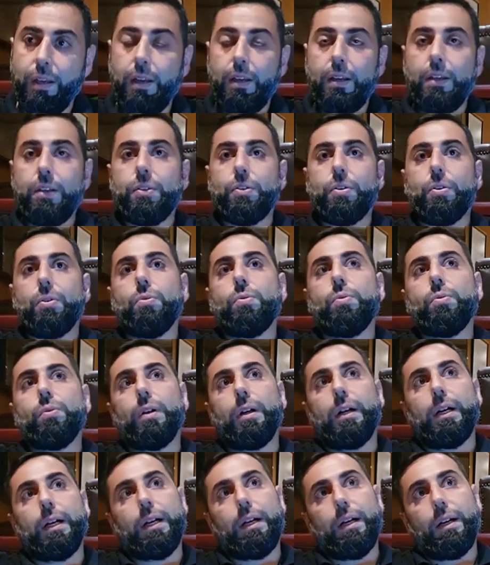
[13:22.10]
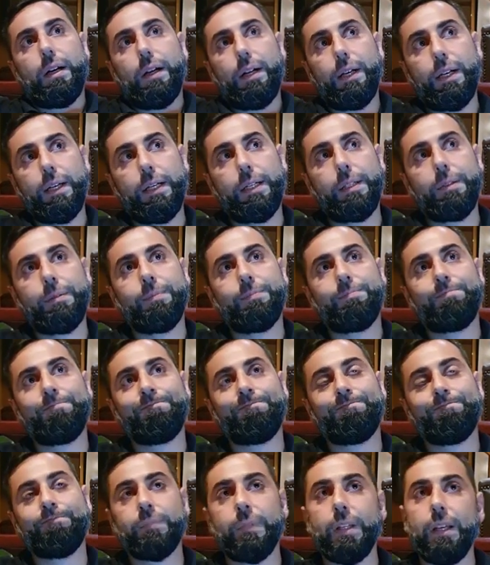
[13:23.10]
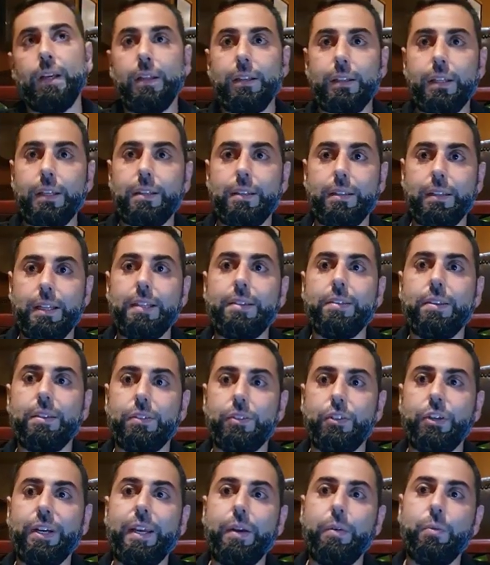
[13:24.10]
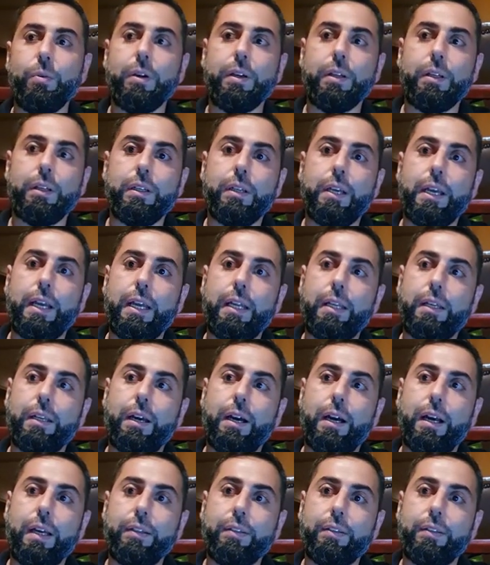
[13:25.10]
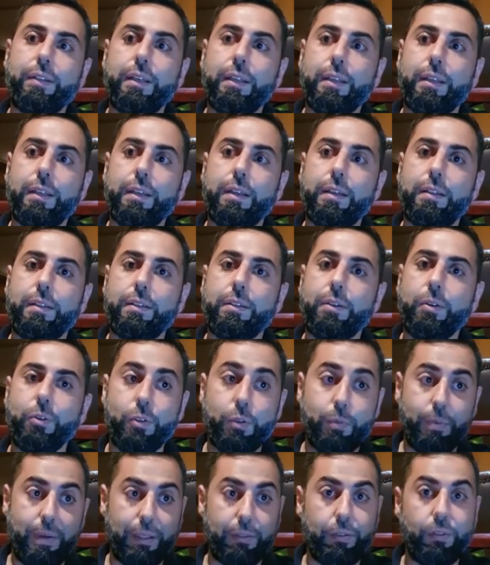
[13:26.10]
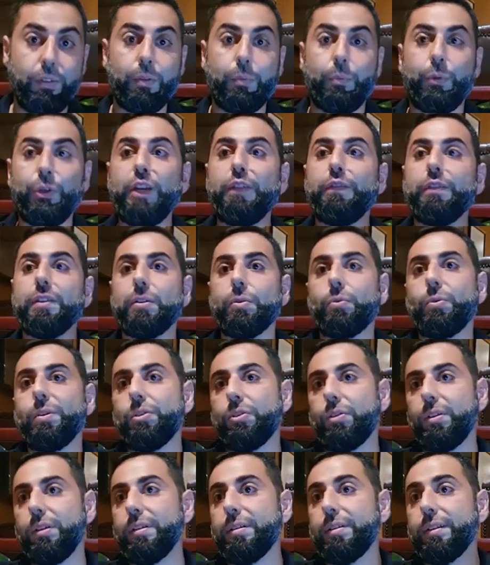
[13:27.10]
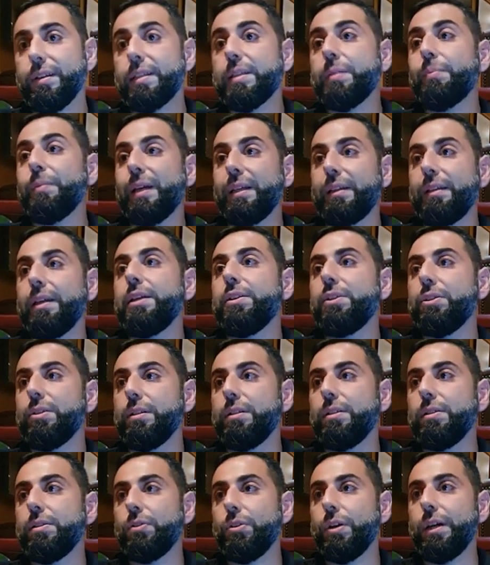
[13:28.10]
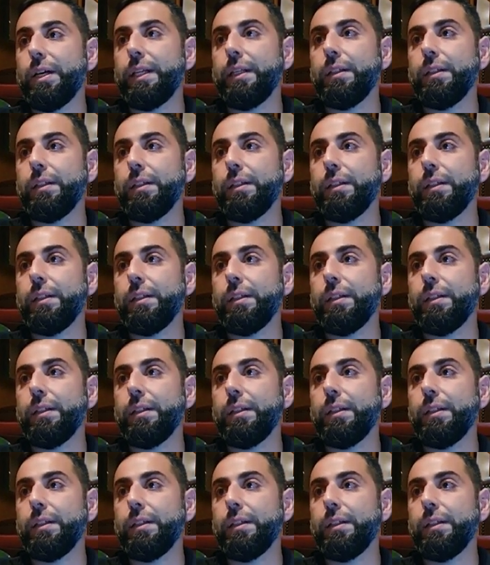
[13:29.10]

So that's a tricky one. And mm-hmm. I think it goes back to the previous question. It's expectations, right?